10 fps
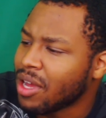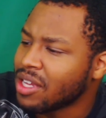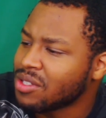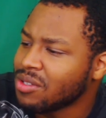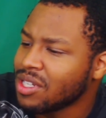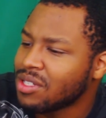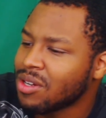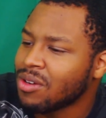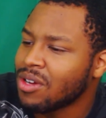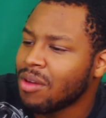but as soon as I
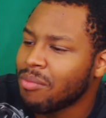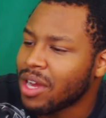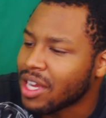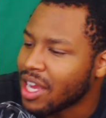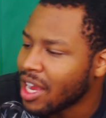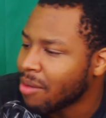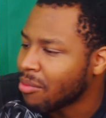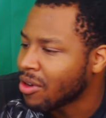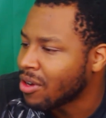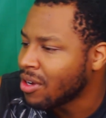turned on my
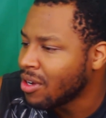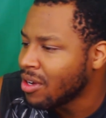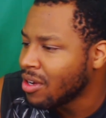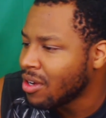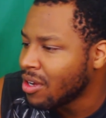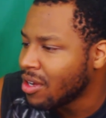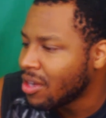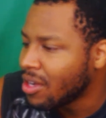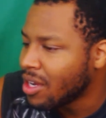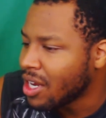camera
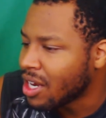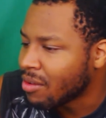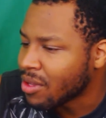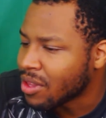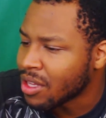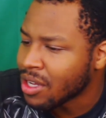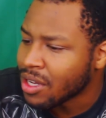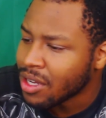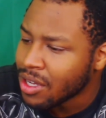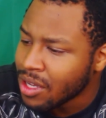and
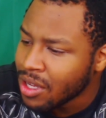everything,